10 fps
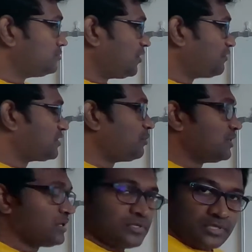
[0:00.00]
If
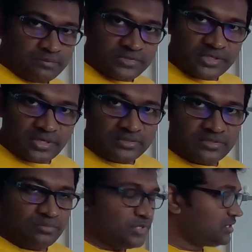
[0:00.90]
someone comes and tells
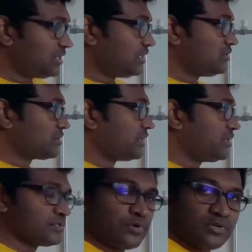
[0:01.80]
to me that okay,
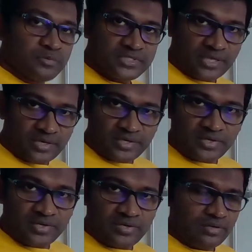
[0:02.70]
it is going to be sunny
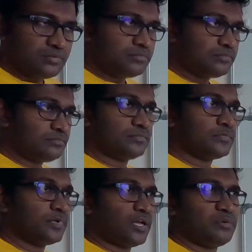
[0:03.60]
here,
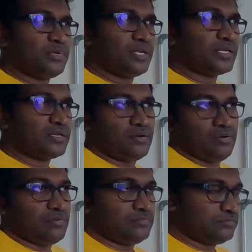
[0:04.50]
I'll be like,
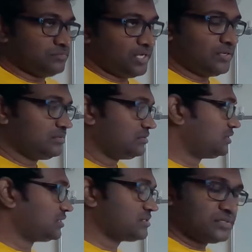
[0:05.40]
oh yeah,
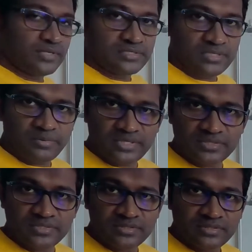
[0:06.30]
that's how it
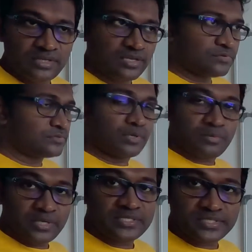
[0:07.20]
is. There is no
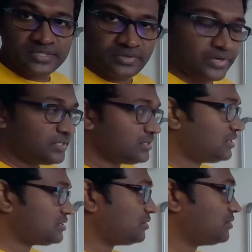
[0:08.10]
surprise, right?
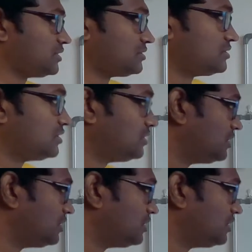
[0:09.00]
It's how it is.